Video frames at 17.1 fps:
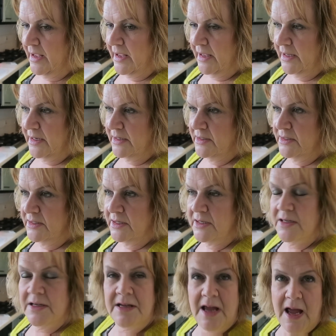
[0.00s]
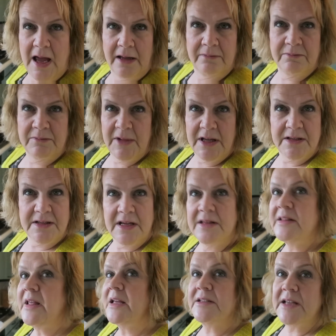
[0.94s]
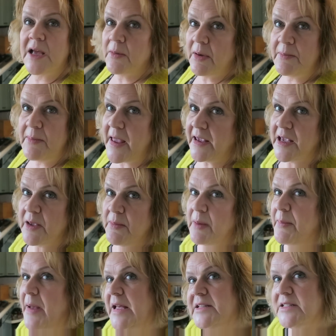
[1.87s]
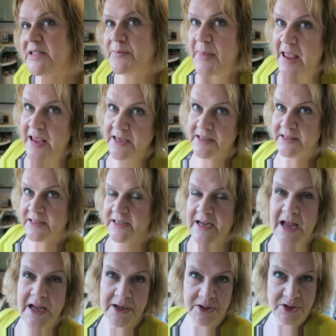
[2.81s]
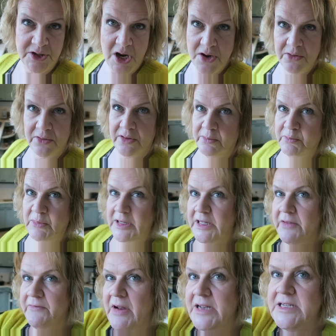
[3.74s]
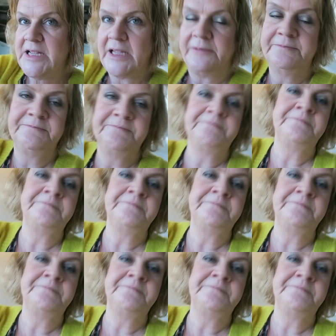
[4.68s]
And yeah, that's how I'm making my pasta bakes today. I'll show you them when they're ready.